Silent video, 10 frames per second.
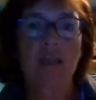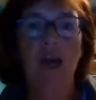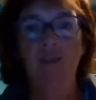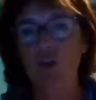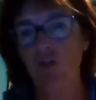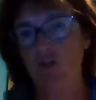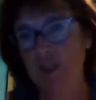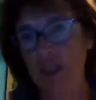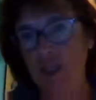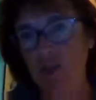to have a
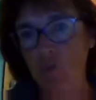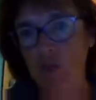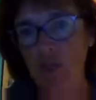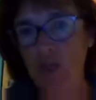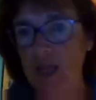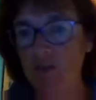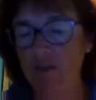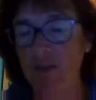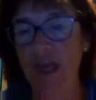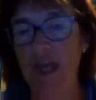conversation with you there
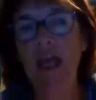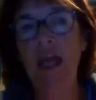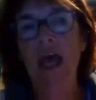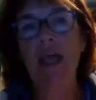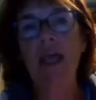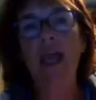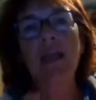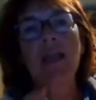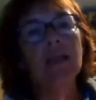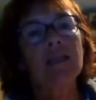and then, again,